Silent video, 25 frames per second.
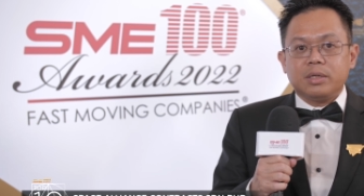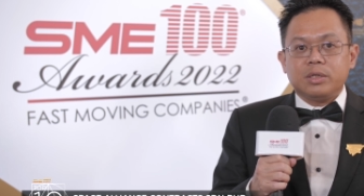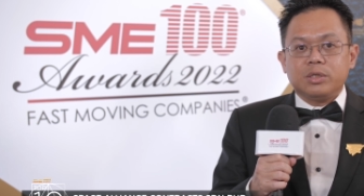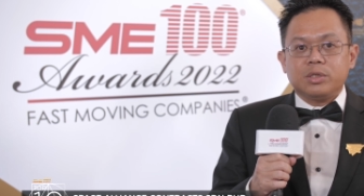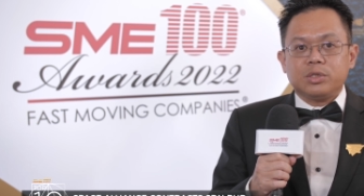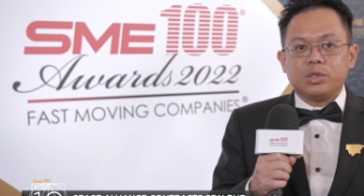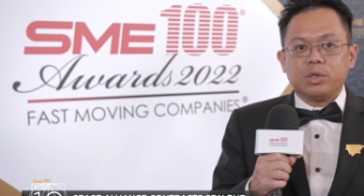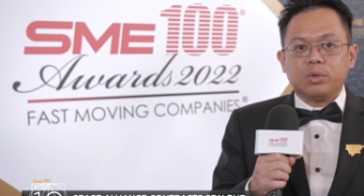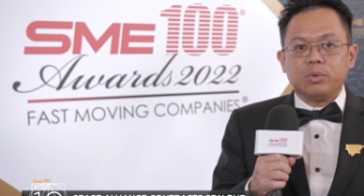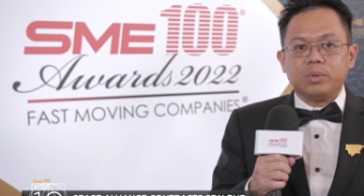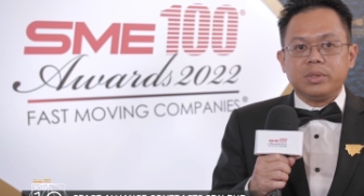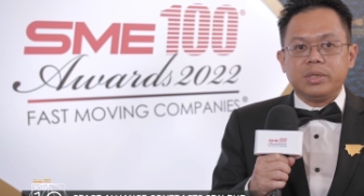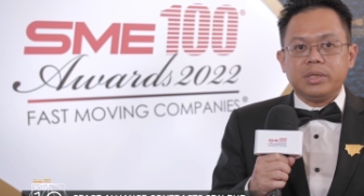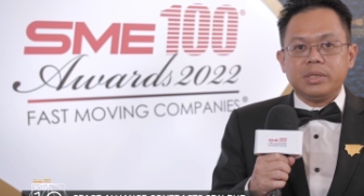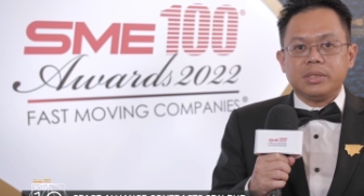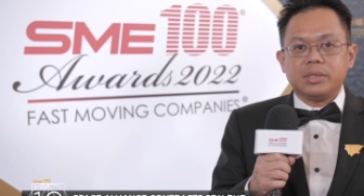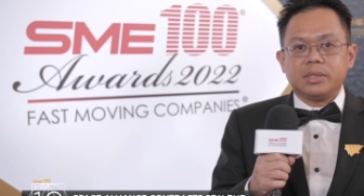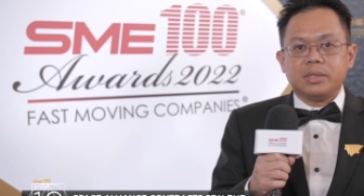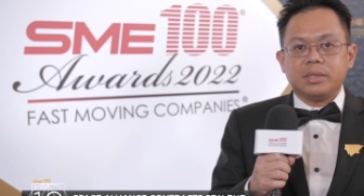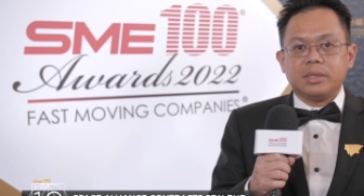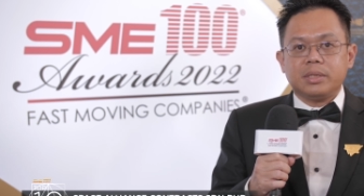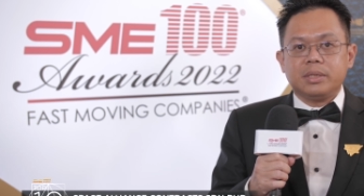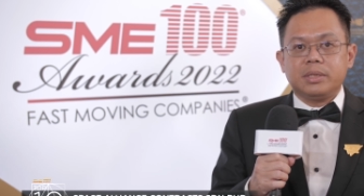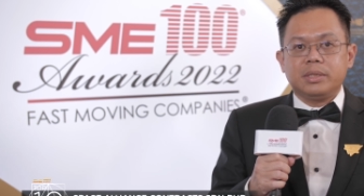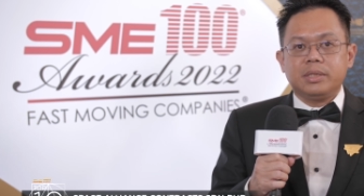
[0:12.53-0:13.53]
So
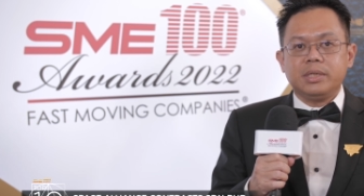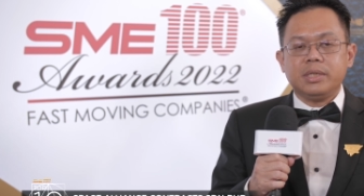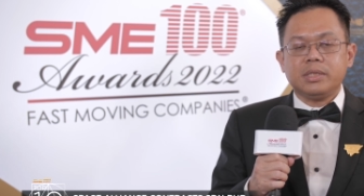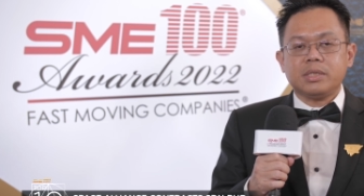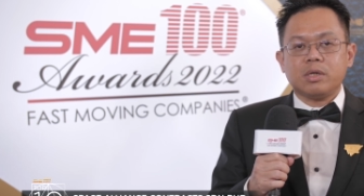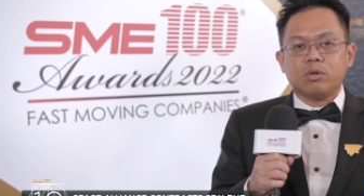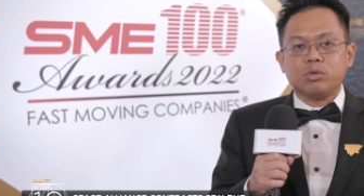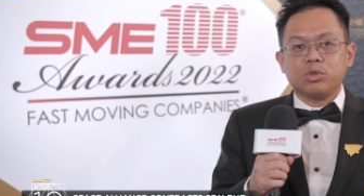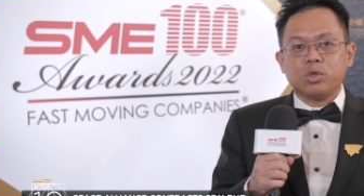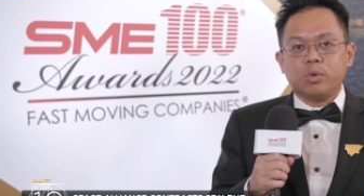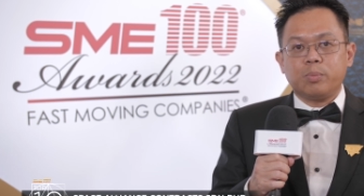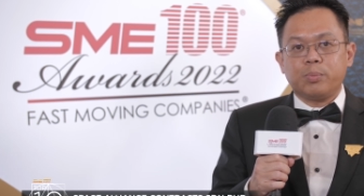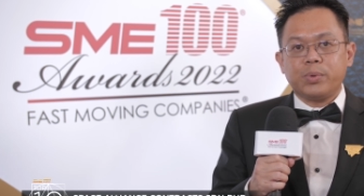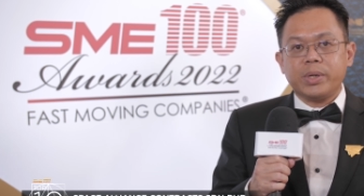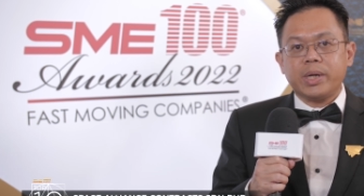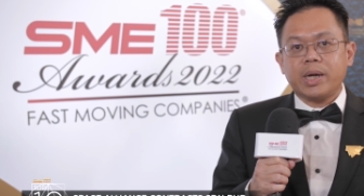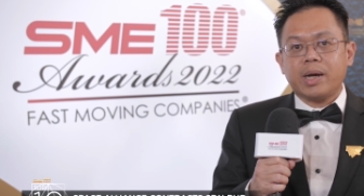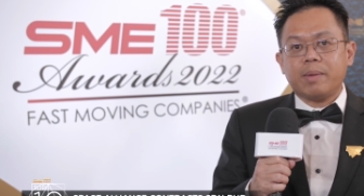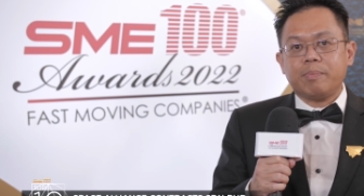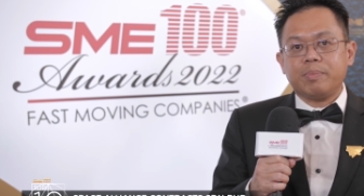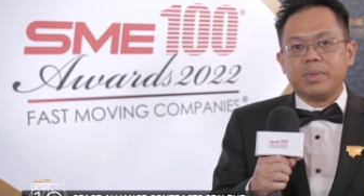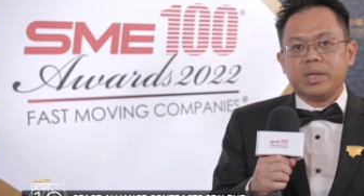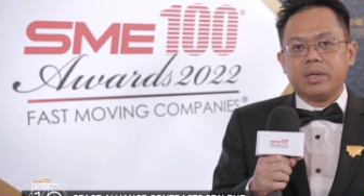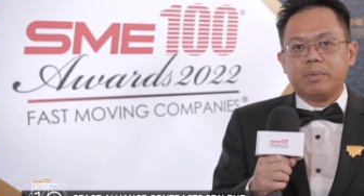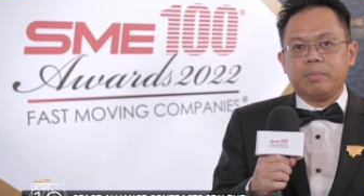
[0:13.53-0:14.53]
this this also bring
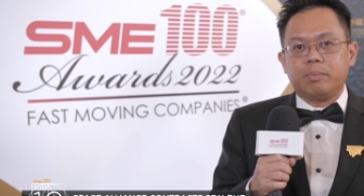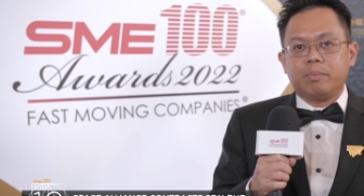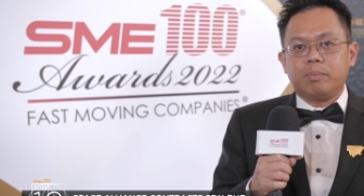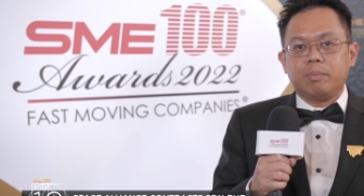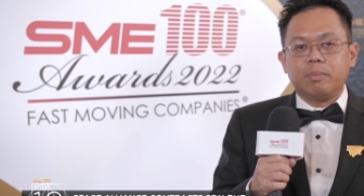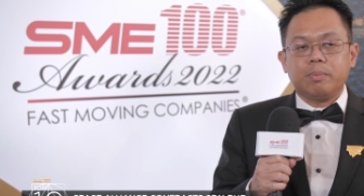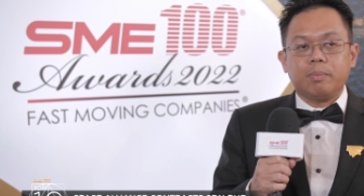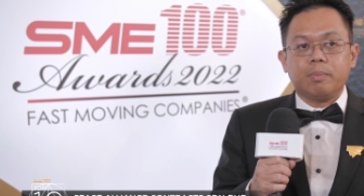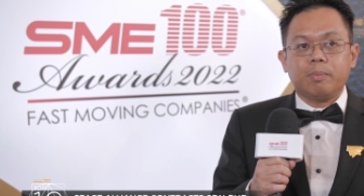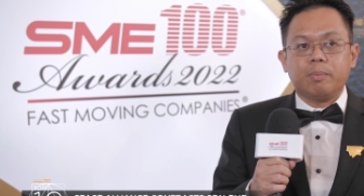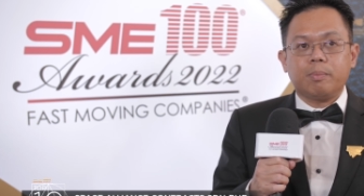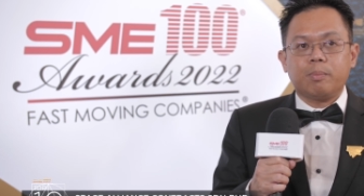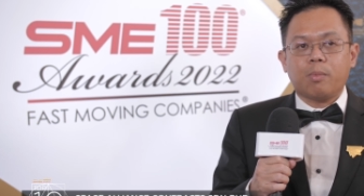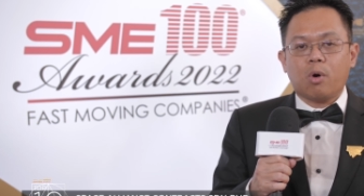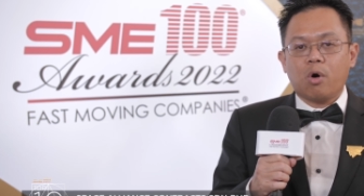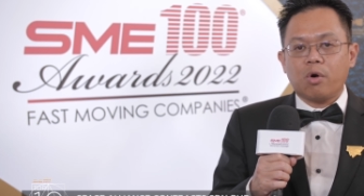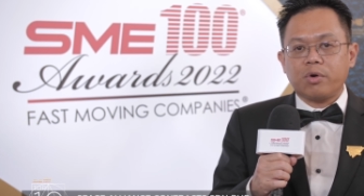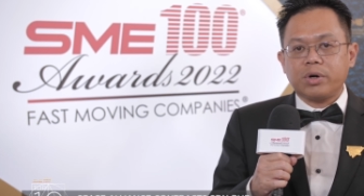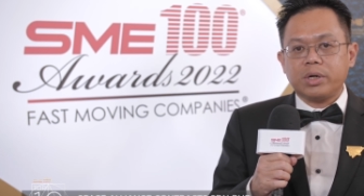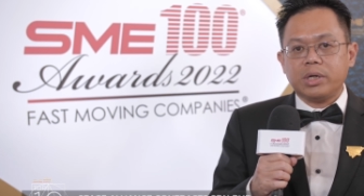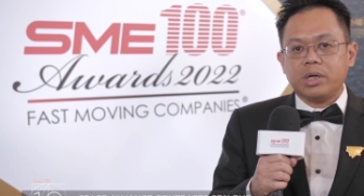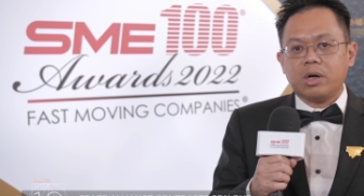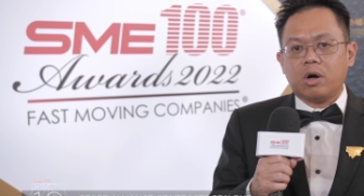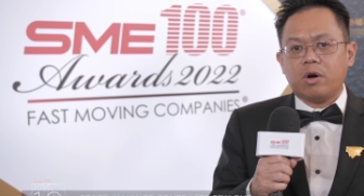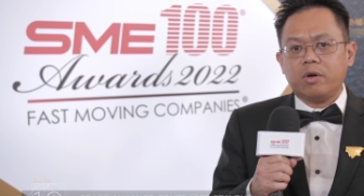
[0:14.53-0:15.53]
up the
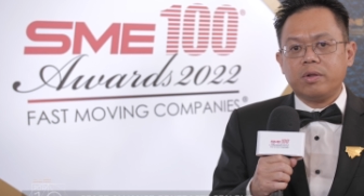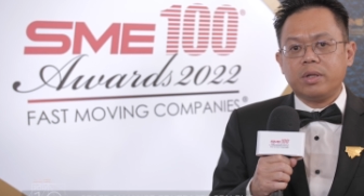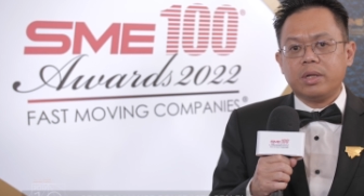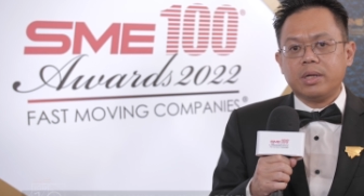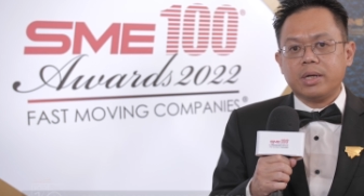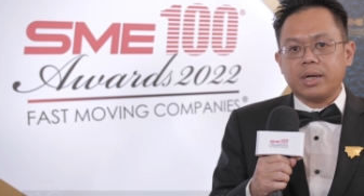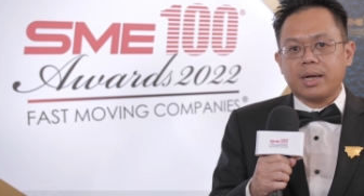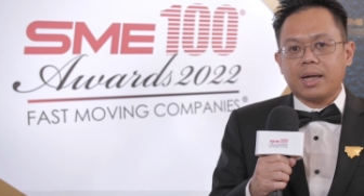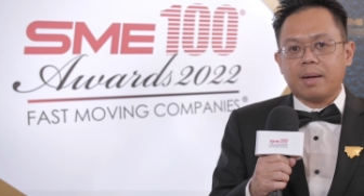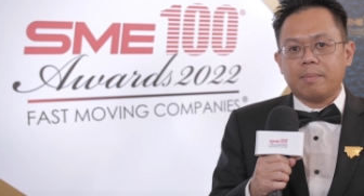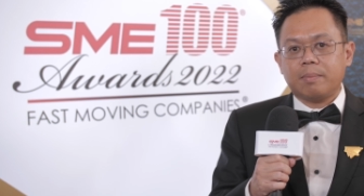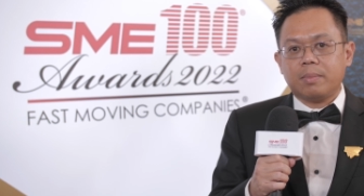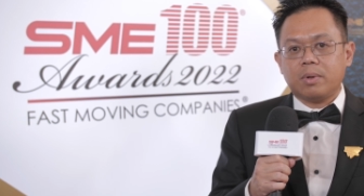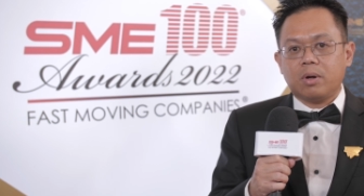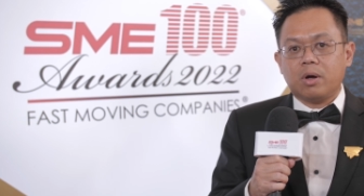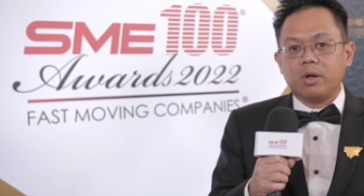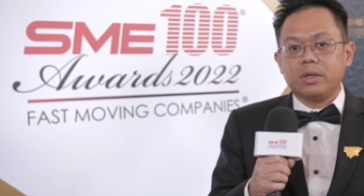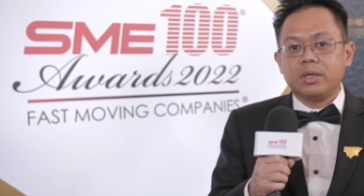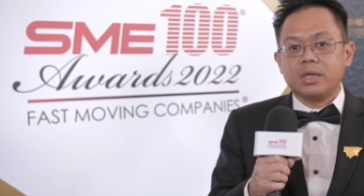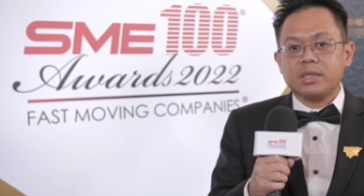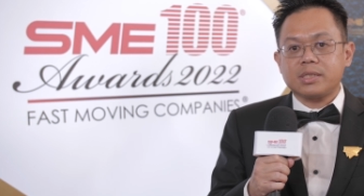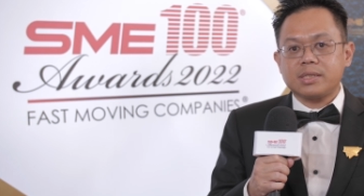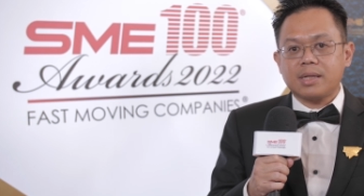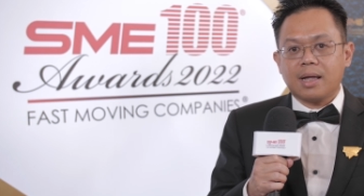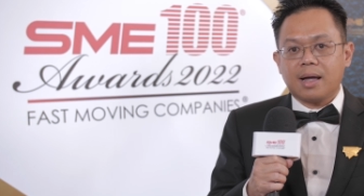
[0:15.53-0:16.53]
moral on the on
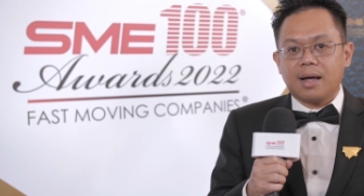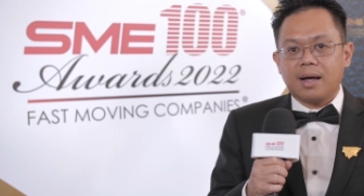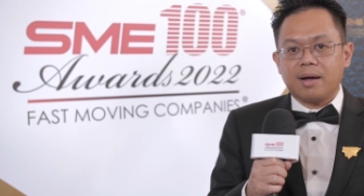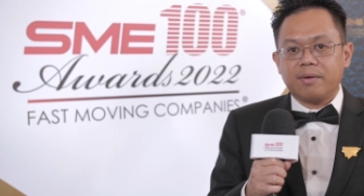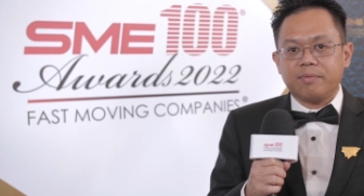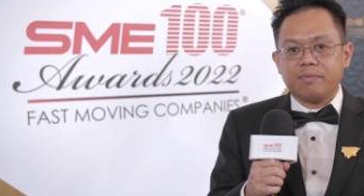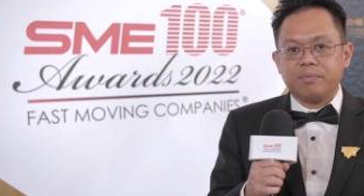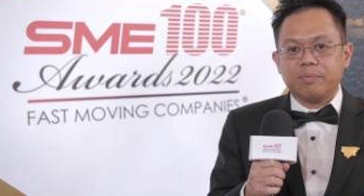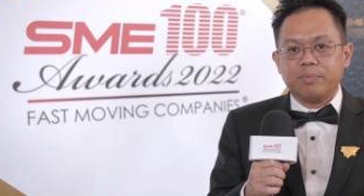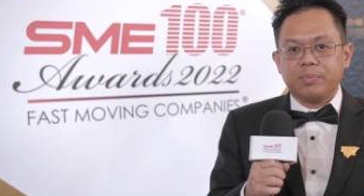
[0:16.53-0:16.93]
the staff